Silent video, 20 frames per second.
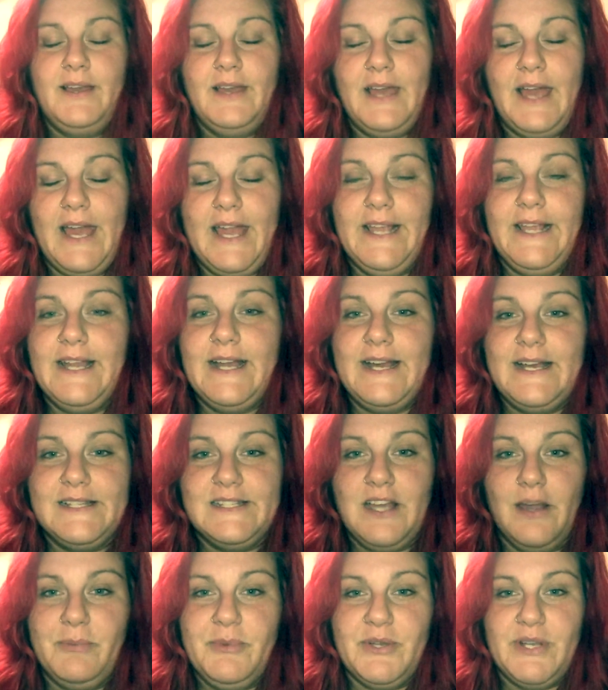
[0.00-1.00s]
Hey guys,
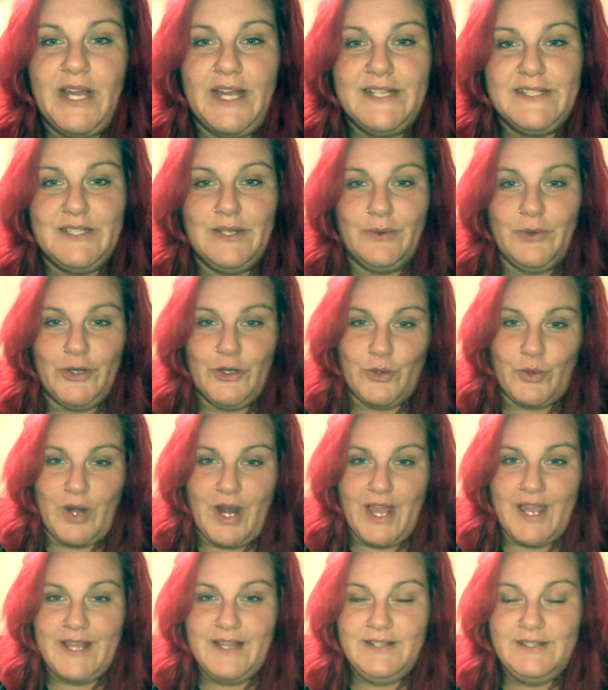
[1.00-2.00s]
hope your day's going
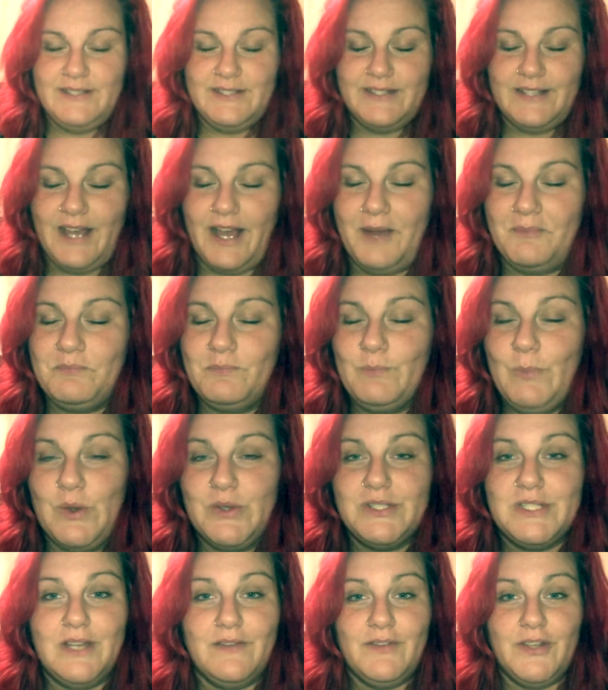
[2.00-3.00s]
great.
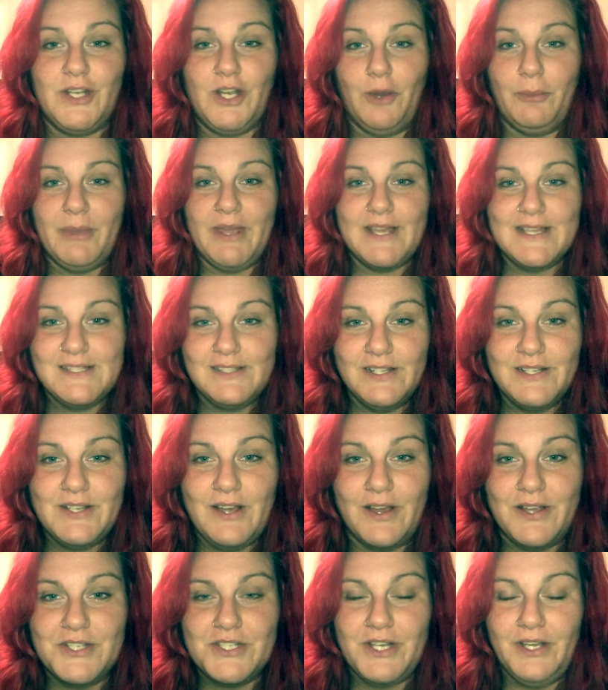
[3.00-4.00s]
Most of you know me as
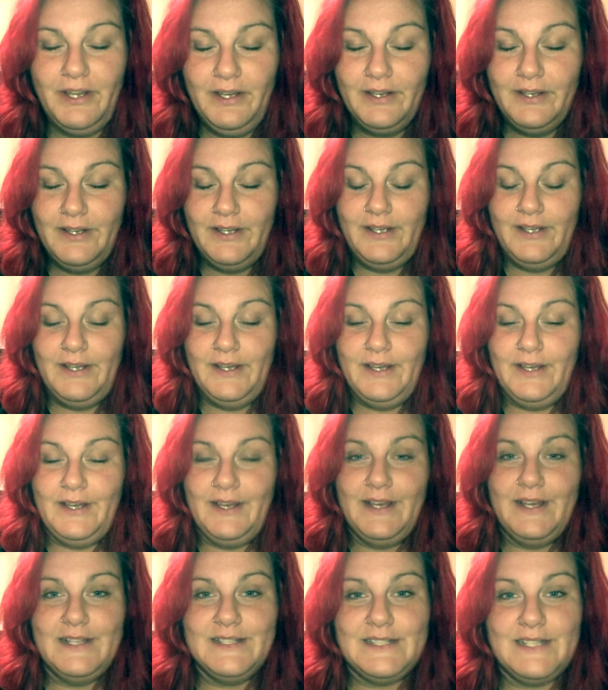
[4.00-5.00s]
Latasha.
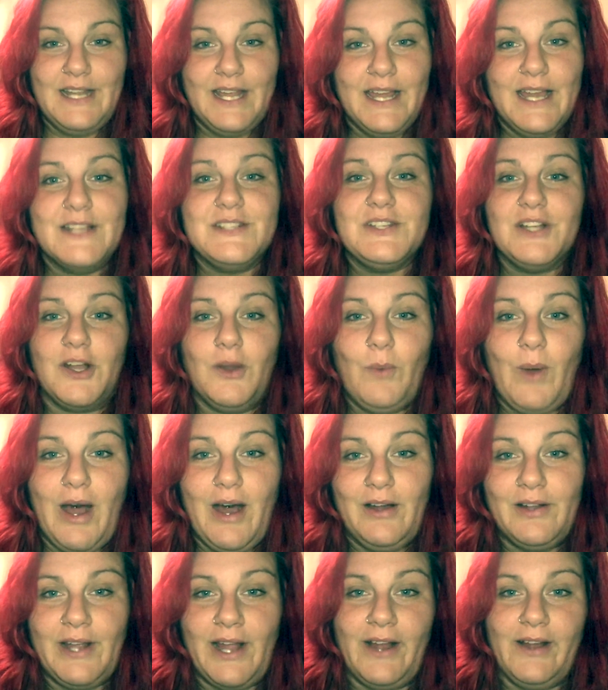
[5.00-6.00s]
Today I took a
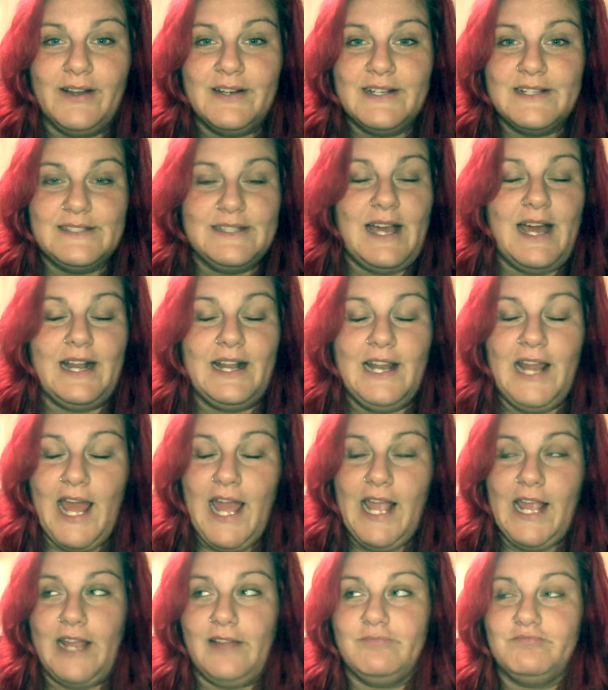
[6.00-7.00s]
wild hair and decided,
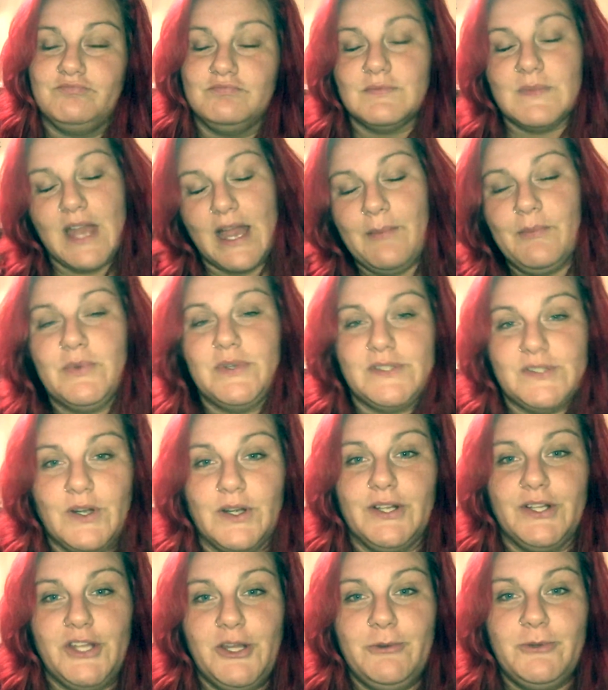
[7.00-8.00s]
hey, I'm going to start
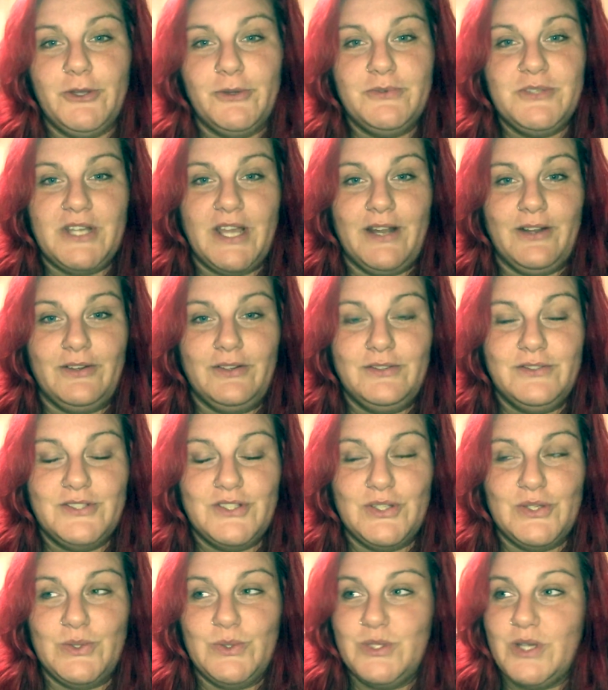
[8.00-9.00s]
a YouTube channel
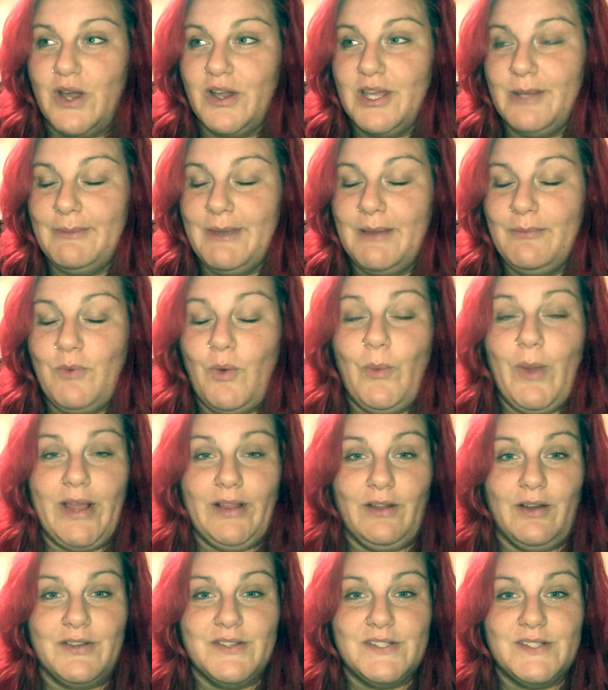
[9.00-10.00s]
to document my weight
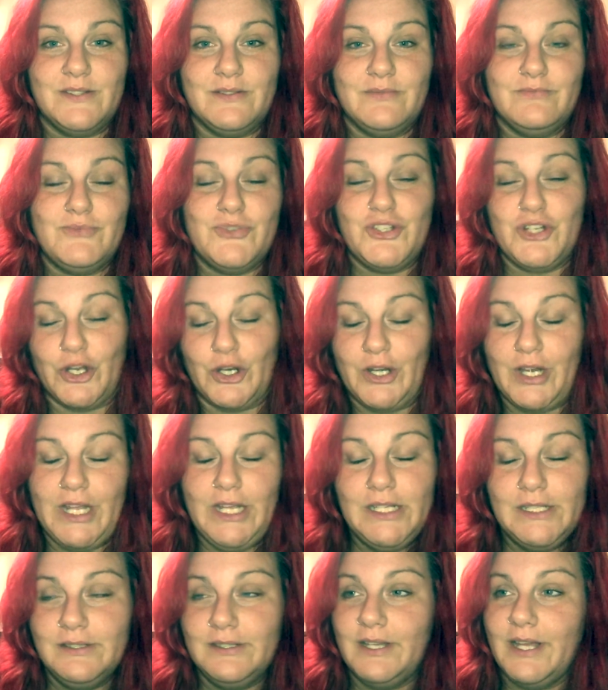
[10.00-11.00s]
loss
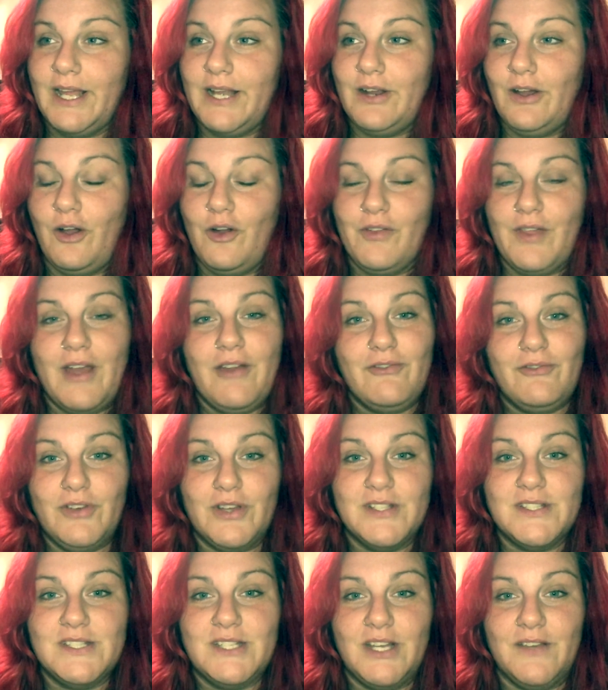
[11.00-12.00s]
journey and all that
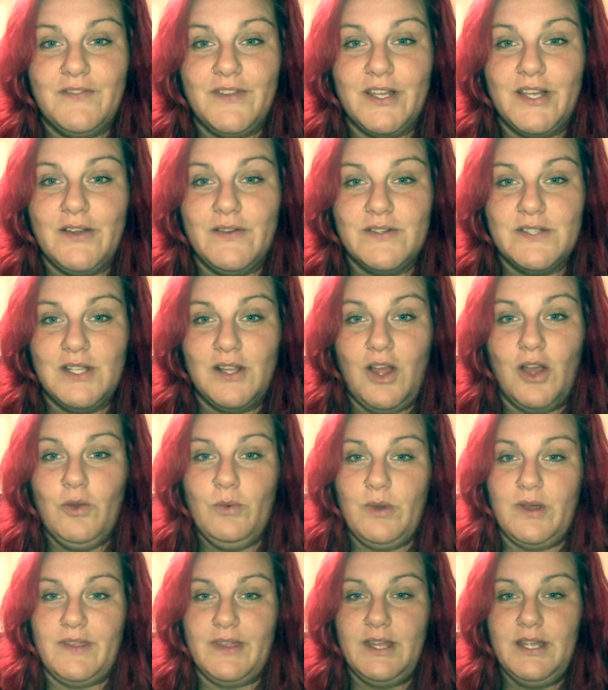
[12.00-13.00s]
fun stuff that goes along
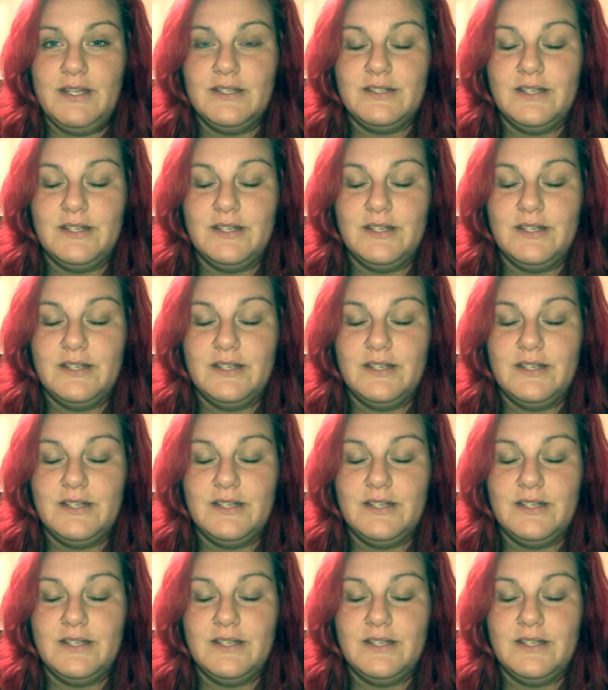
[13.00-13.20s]
with it.